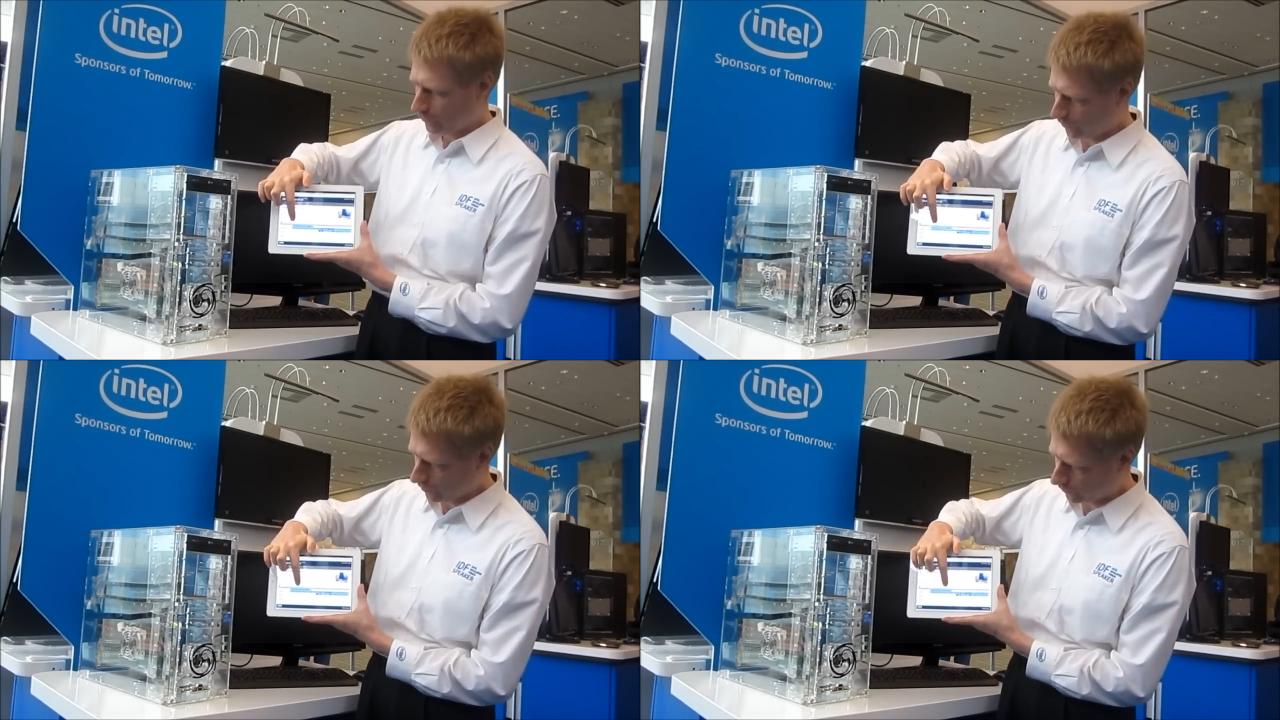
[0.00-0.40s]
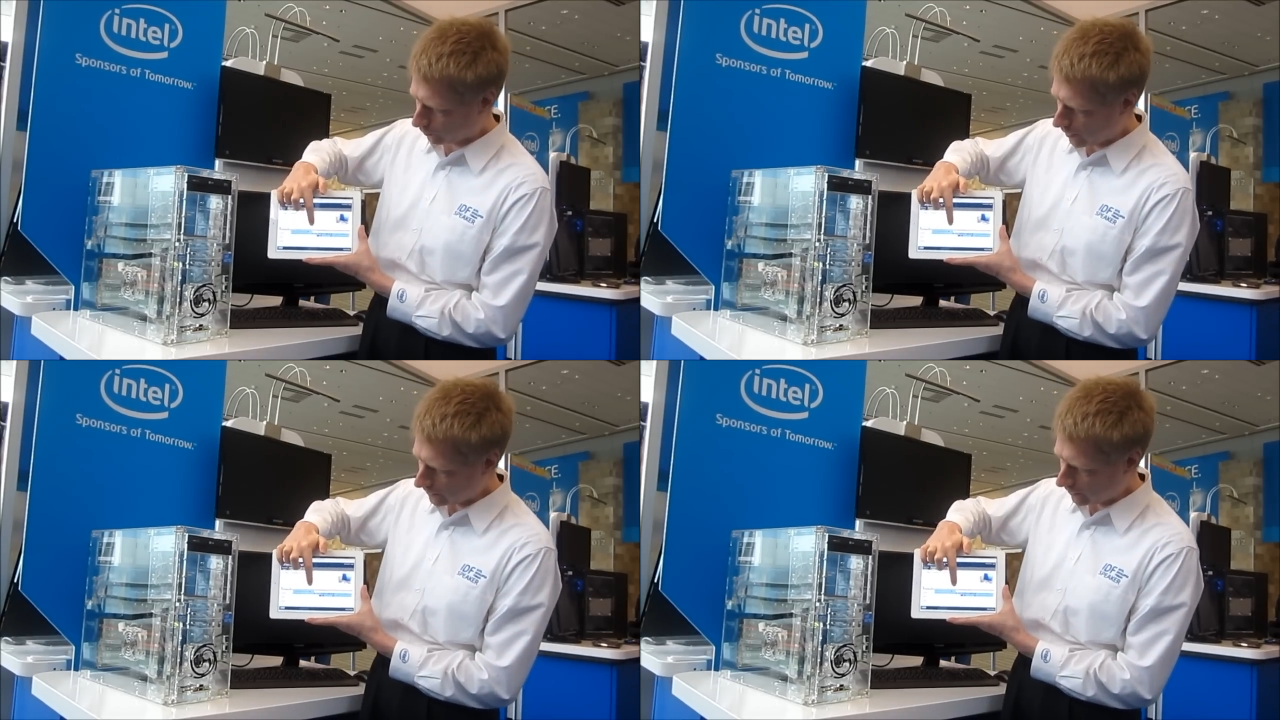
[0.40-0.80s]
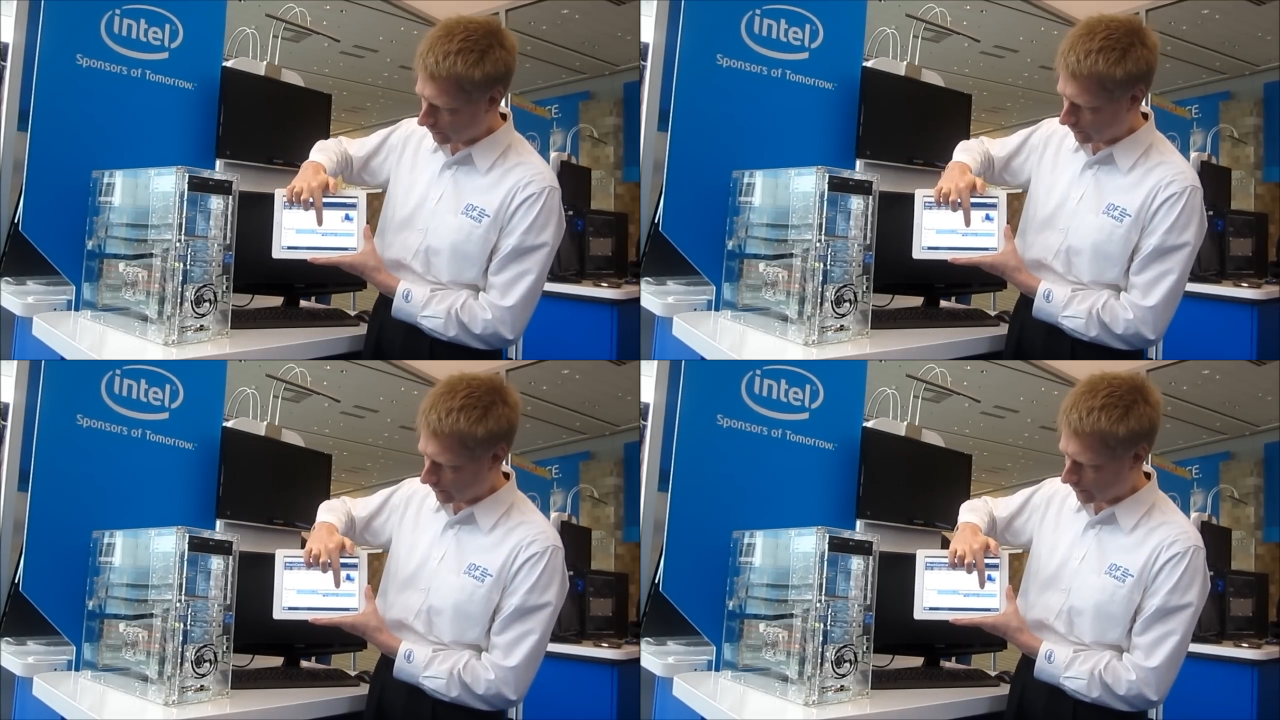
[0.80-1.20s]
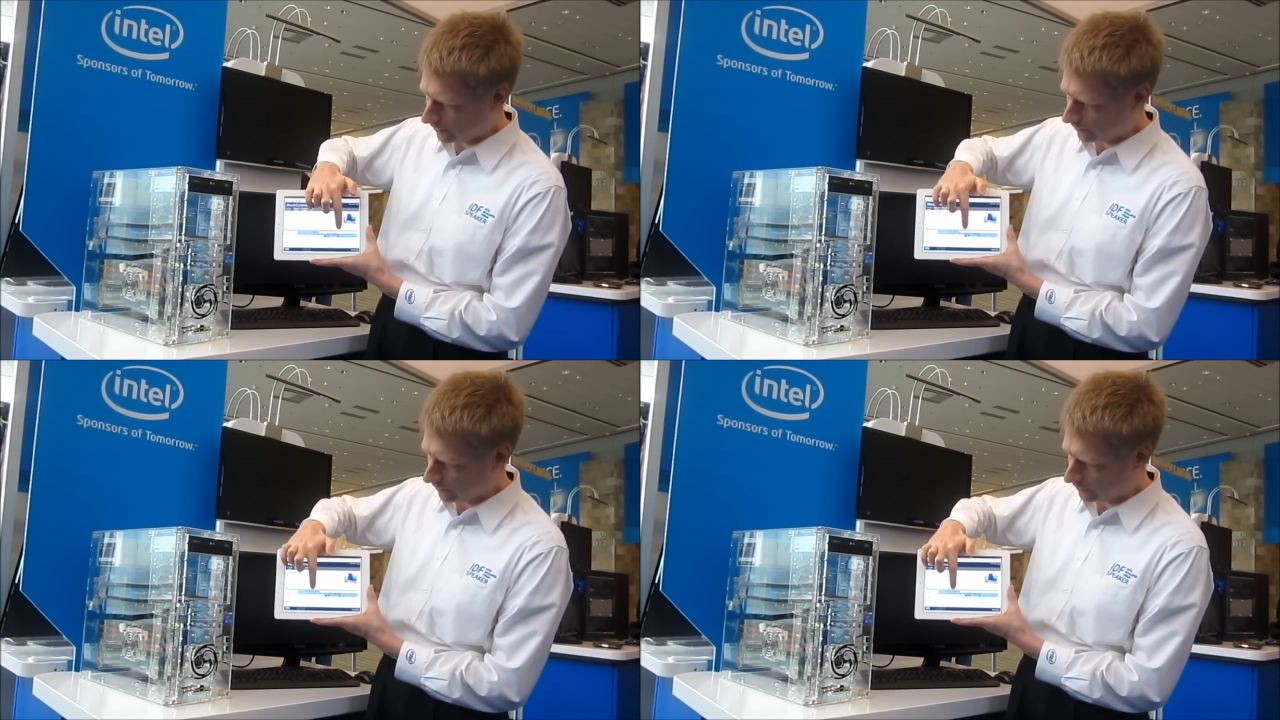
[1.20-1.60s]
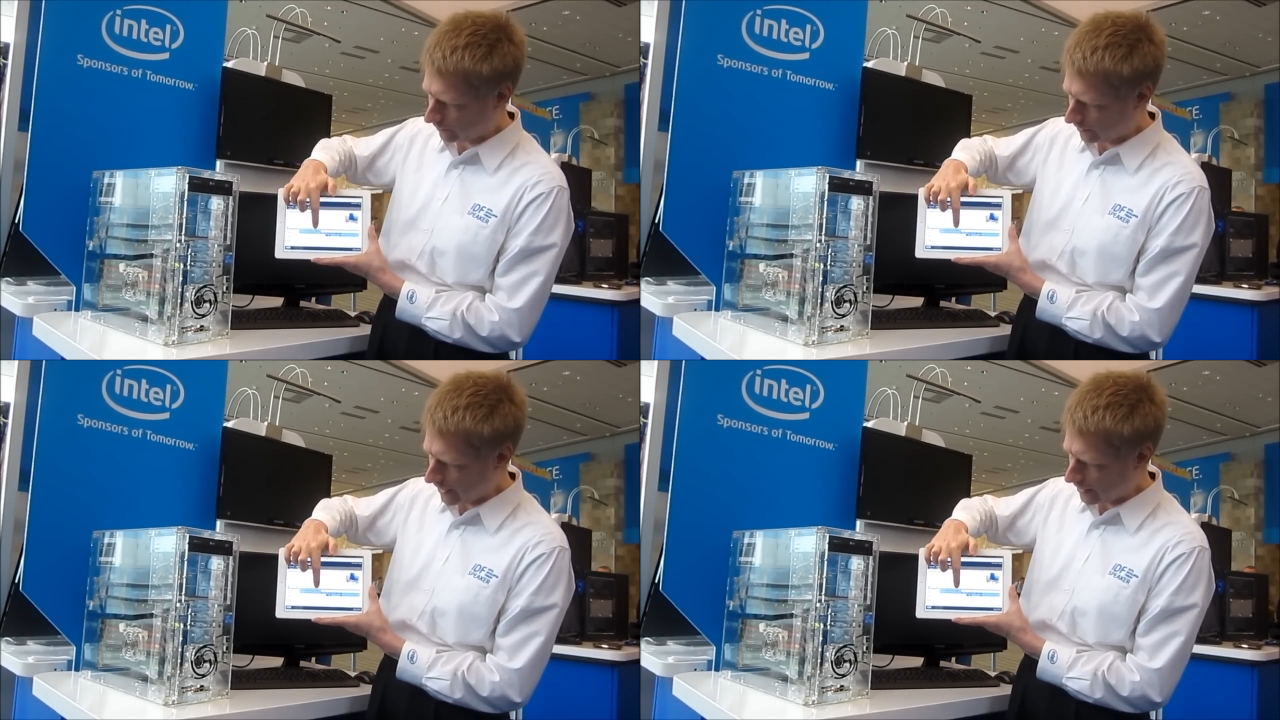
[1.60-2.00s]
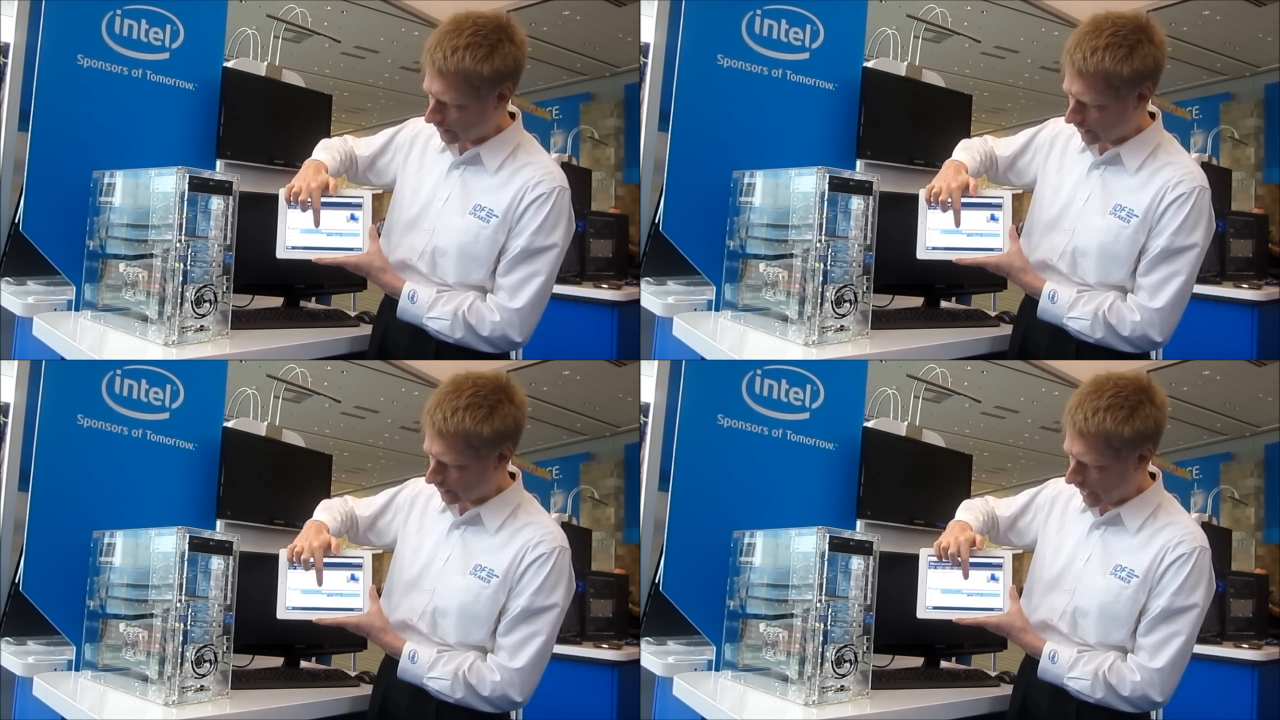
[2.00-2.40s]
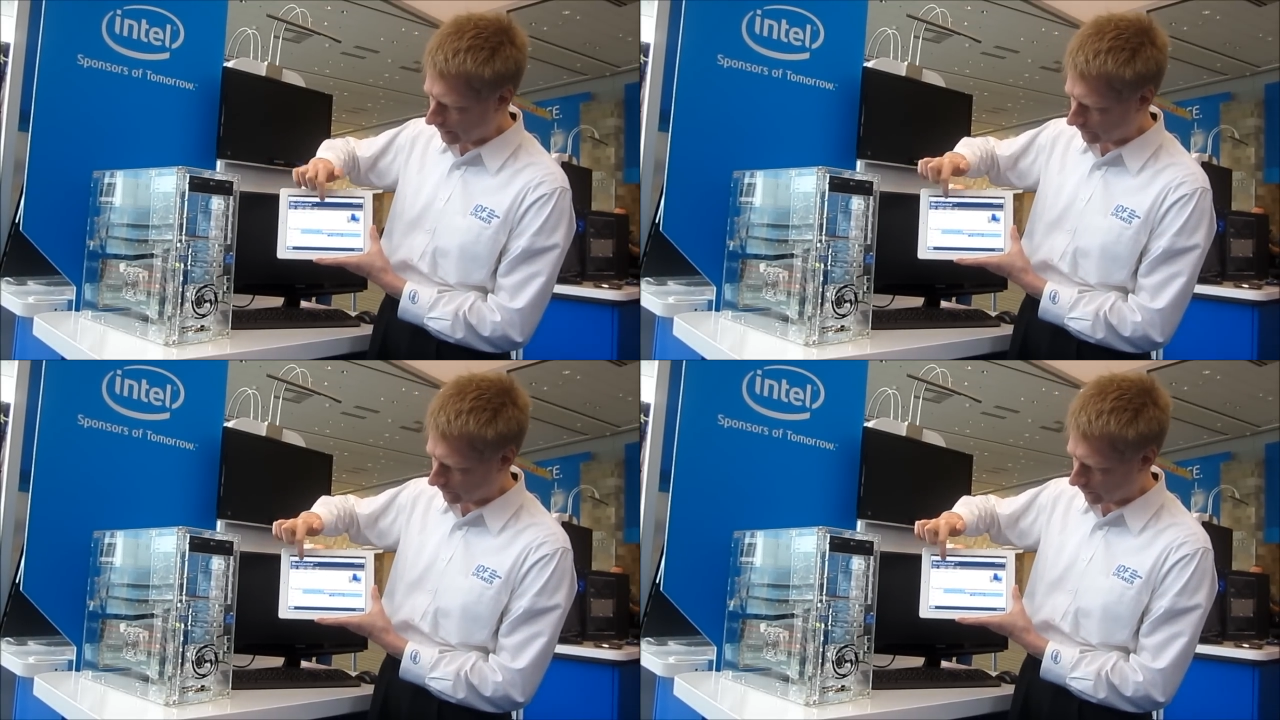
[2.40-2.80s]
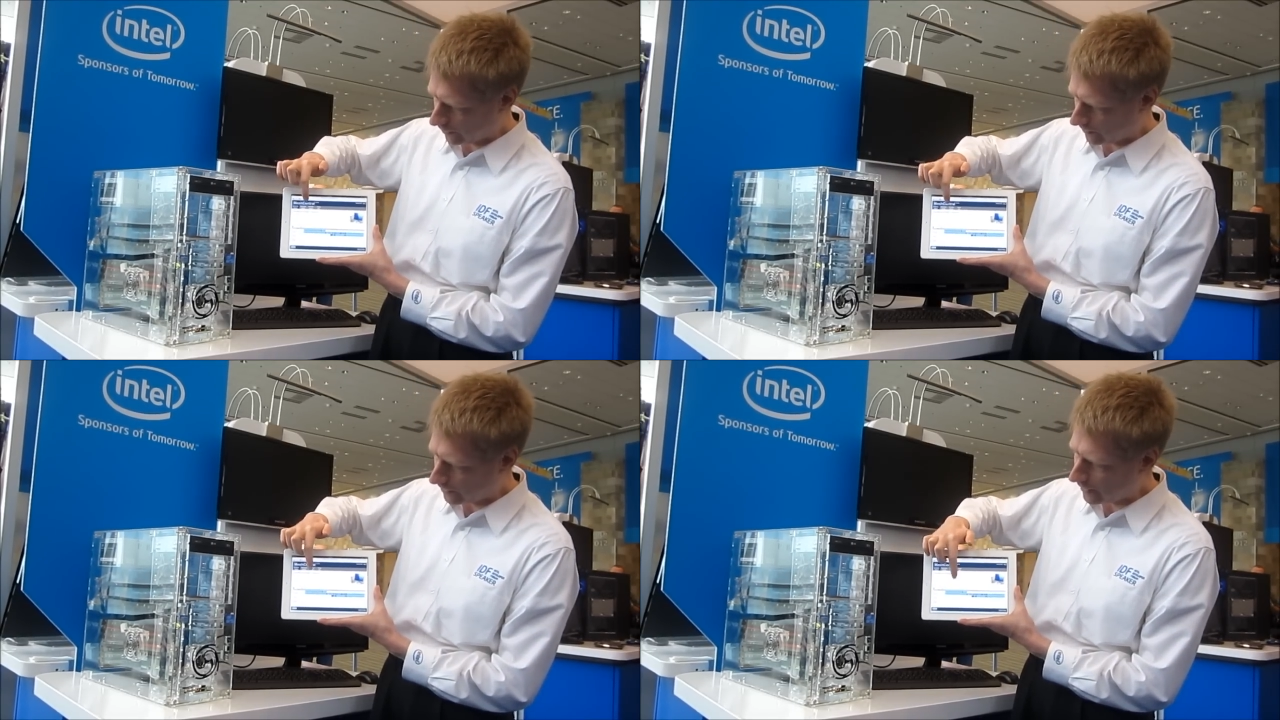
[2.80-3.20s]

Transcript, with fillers: So throughout the, the, the today and last uh,